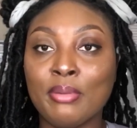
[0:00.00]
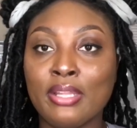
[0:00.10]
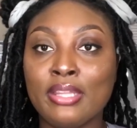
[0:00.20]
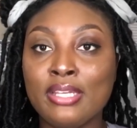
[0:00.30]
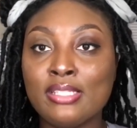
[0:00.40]

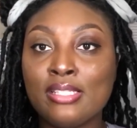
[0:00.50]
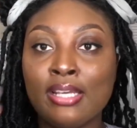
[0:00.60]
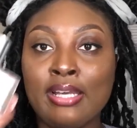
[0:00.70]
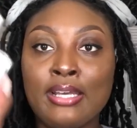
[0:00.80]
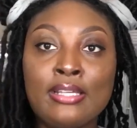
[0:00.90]
But this
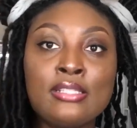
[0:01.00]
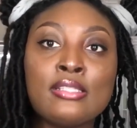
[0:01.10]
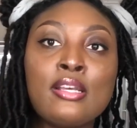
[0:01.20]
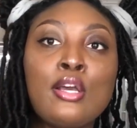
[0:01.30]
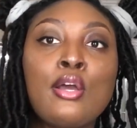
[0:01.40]
is
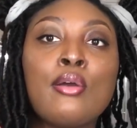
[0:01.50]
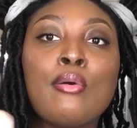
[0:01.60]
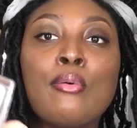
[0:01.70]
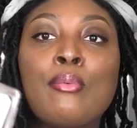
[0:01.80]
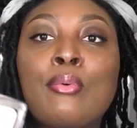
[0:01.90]

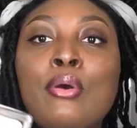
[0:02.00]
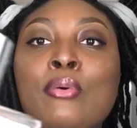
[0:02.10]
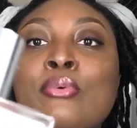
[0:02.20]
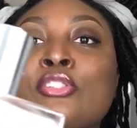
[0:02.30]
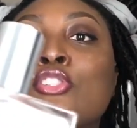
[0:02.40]

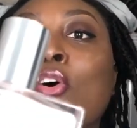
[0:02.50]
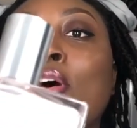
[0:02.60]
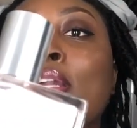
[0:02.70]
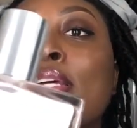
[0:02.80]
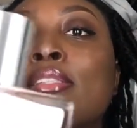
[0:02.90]
Rose
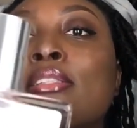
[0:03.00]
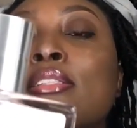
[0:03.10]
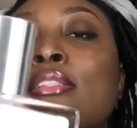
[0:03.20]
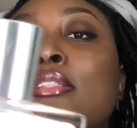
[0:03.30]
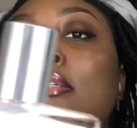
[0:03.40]

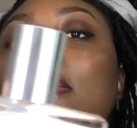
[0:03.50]
Chocolates.